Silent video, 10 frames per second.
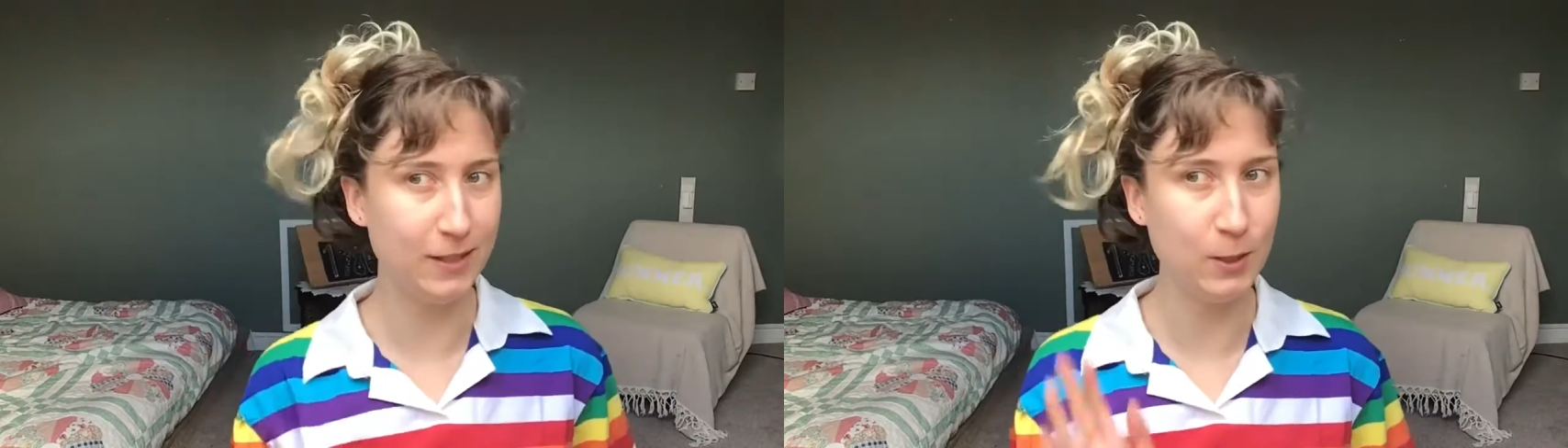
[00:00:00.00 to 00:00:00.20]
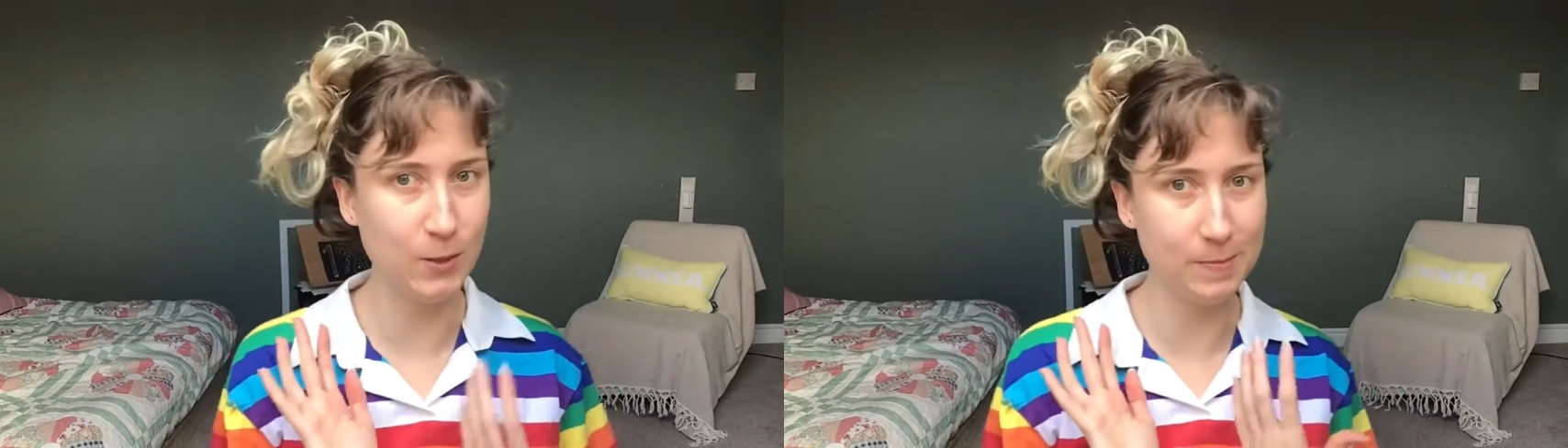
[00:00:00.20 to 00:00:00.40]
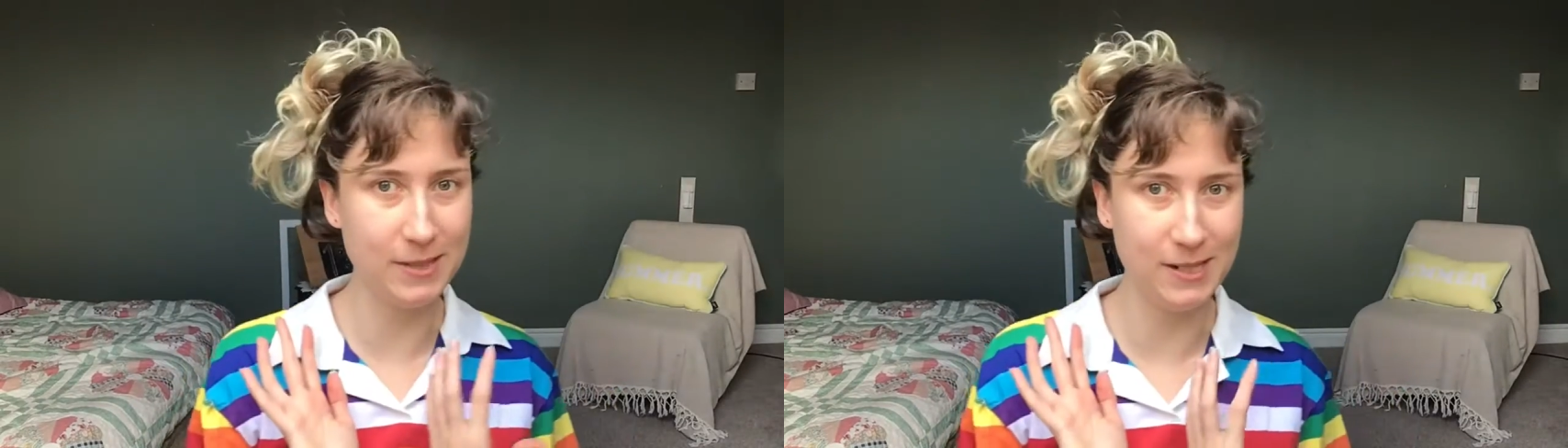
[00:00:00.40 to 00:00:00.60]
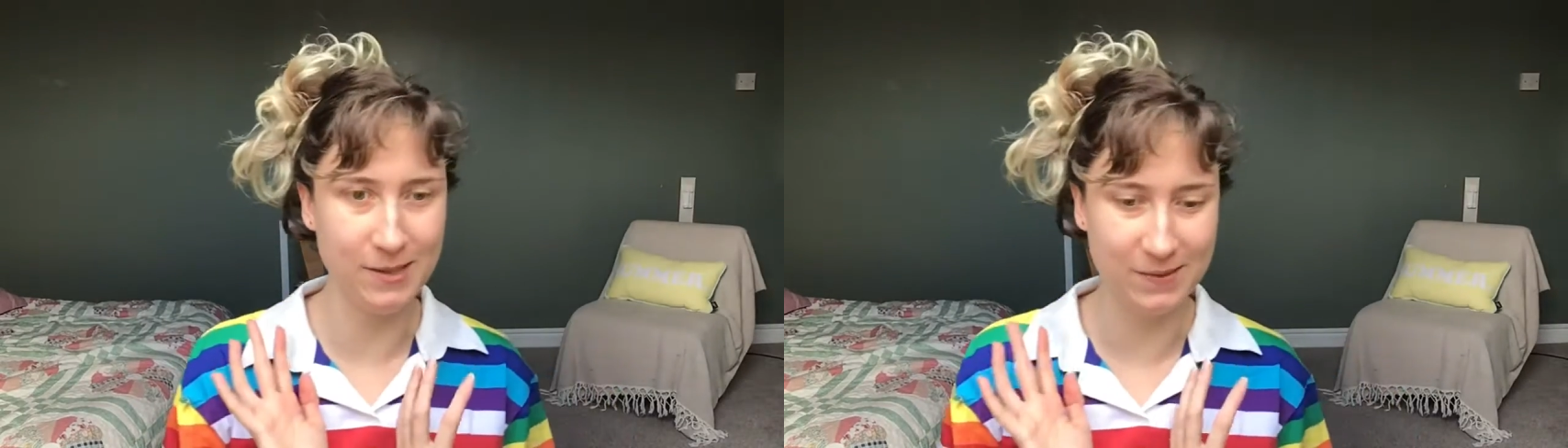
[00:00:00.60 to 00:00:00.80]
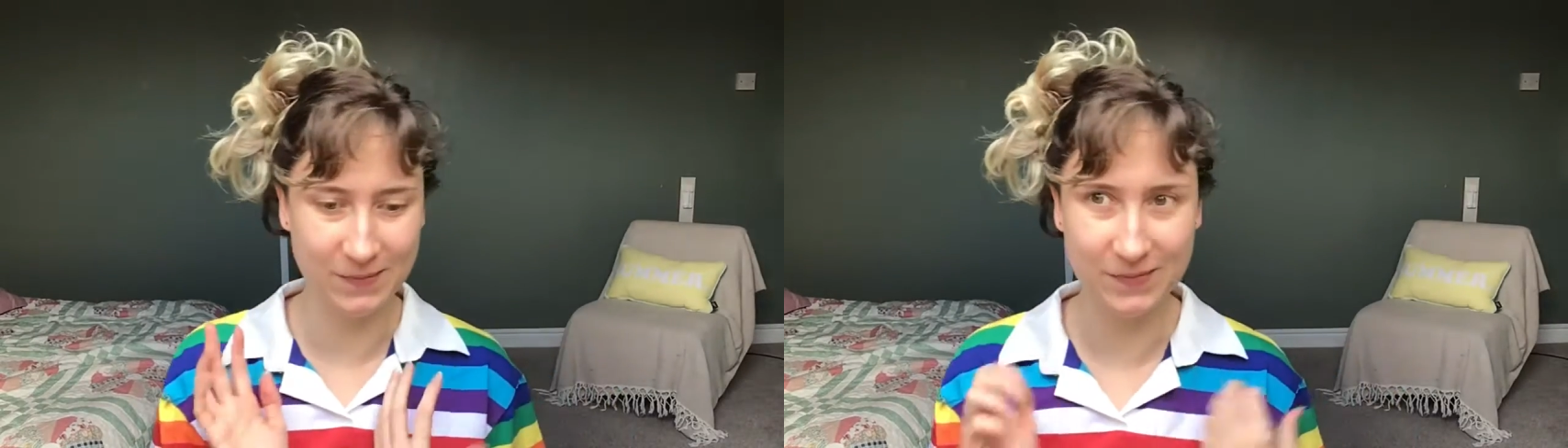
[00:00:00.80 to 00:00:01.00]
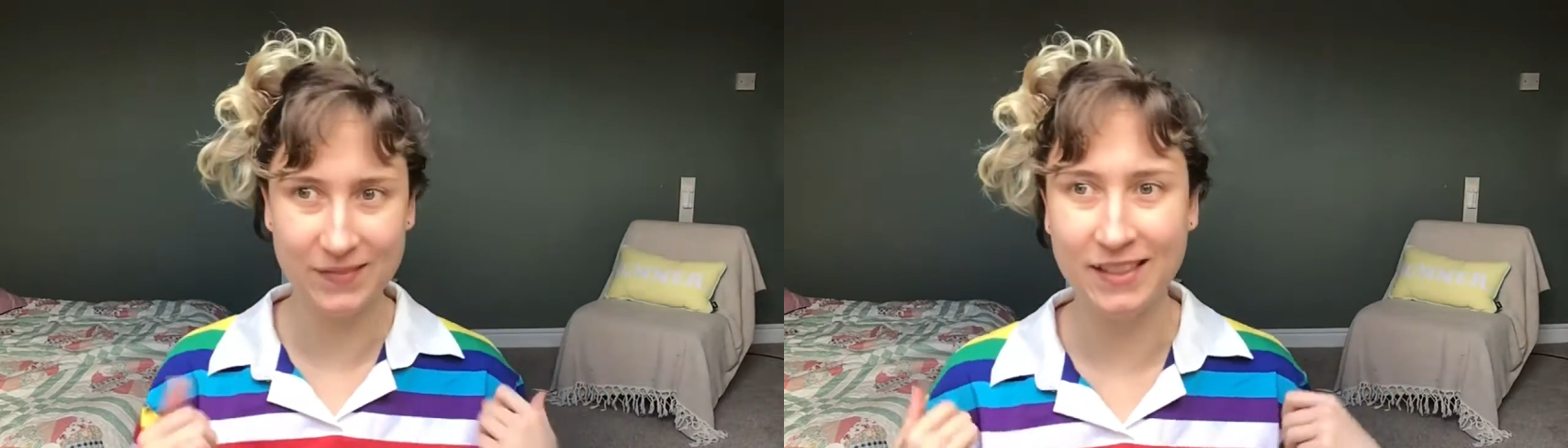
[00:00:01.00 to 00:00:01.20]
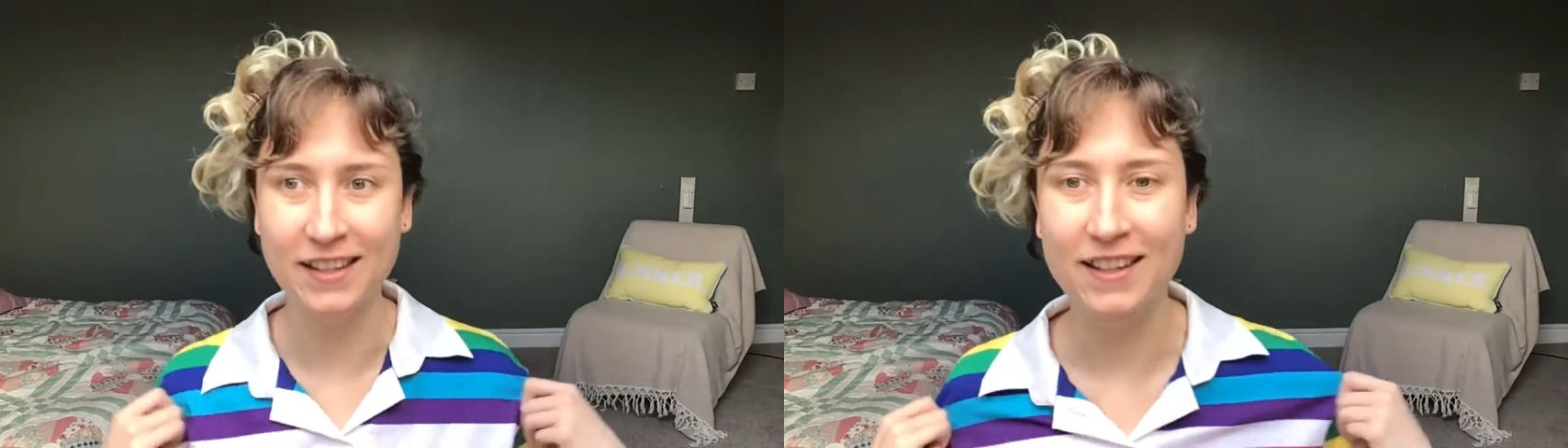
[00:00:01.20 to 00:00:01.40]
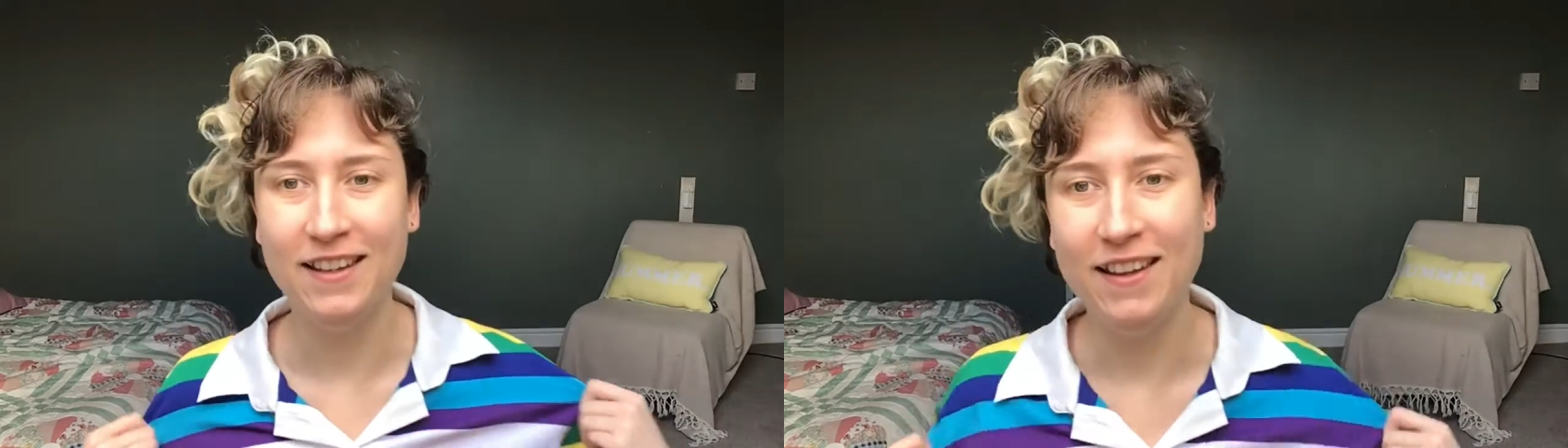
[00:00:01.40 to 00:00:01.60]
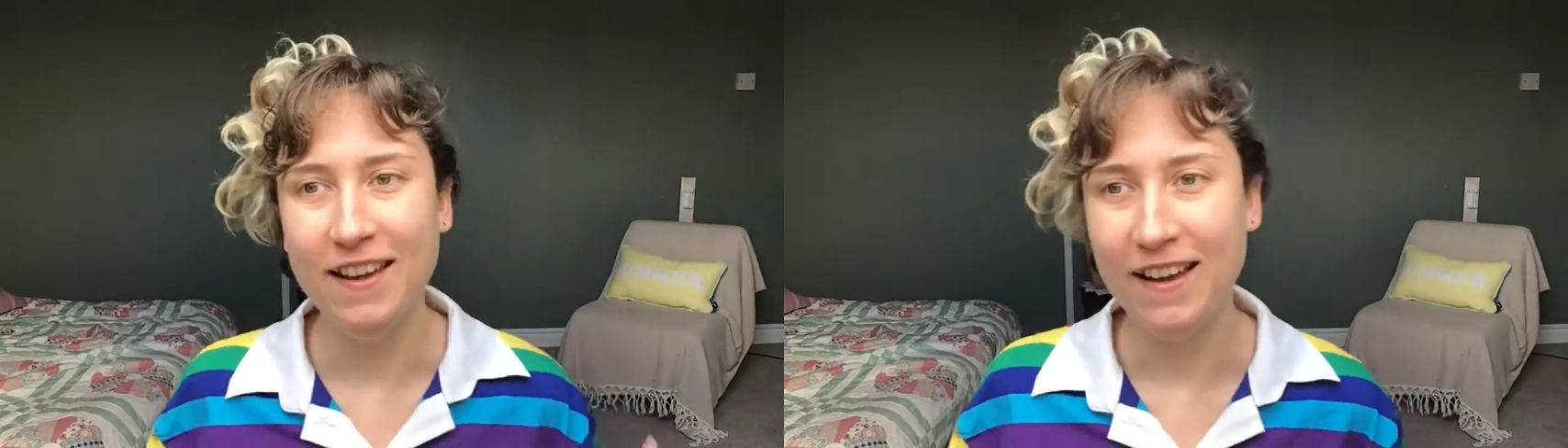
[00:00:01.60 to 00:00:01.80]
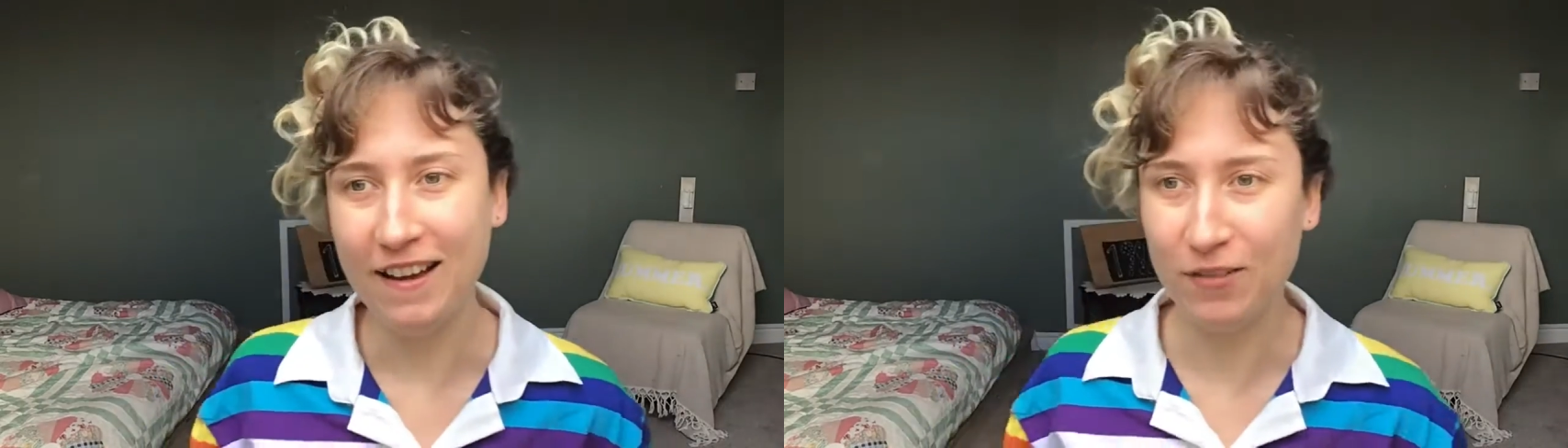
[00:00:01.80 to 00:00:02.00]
an updo. I've